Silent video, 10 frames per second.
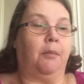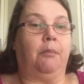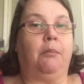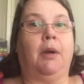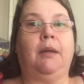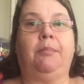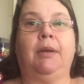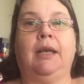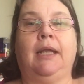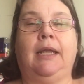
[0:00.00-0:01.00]
My
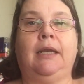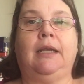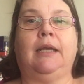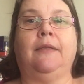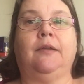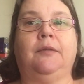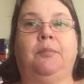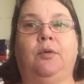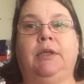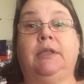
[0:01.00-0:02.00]
plan at this
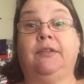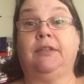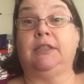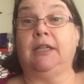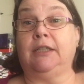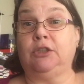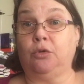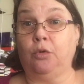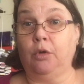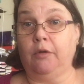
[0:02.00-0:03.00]
point is to touch
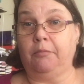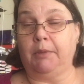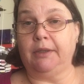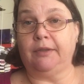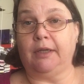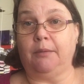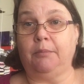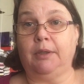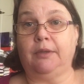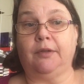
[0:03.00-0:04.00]
all of my
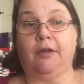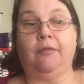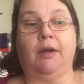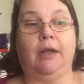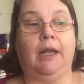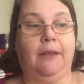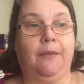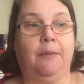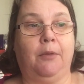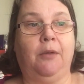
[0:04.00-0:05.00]
samplers. At
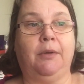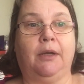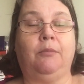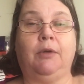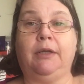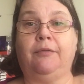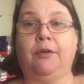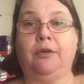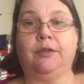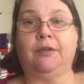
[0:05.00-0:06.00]
the moment I'm really
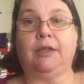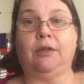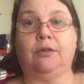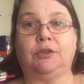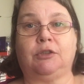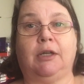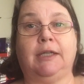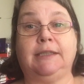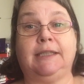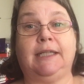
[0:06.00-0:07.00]
focusing on
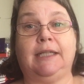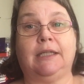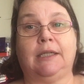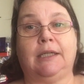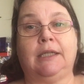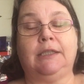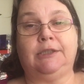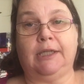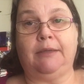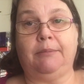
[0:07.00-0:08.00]
trying to get
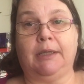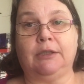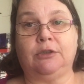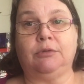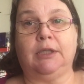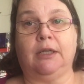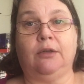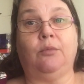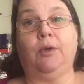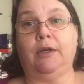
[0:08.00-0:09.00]
Jane Marshall done
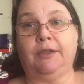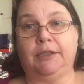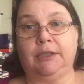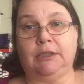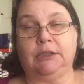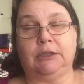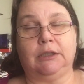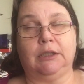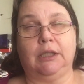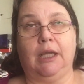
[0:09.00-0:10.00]
when I stitch,
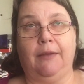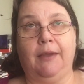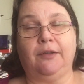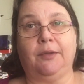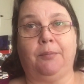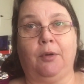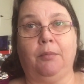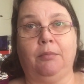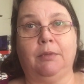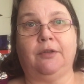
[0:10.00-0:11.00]
and that's the
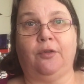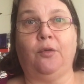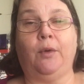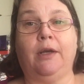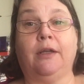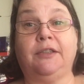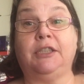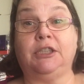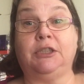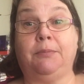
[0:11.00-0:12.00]
problem, it's the when I
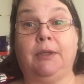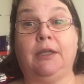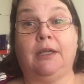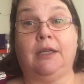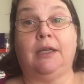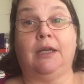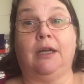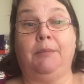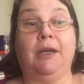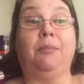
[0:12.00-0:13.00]
stitch bit. I
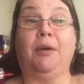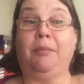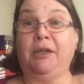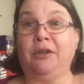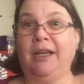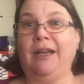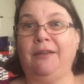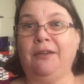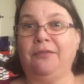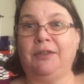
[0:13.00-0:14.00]
mean, I probably could have had
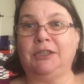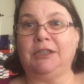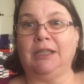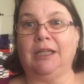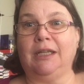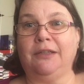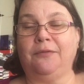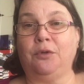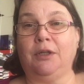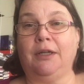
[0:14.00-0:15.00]
this finished in the last
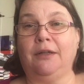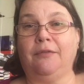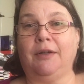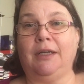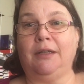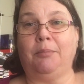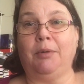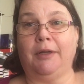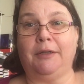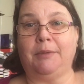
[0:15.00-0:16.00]
fortnight if I had
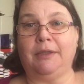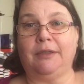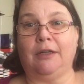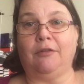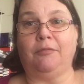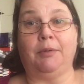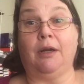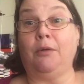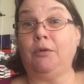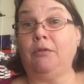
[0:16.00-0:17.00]
applied myself, but
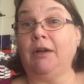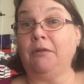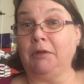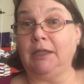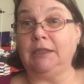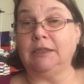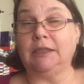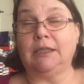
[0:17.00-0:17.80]
I would rather read.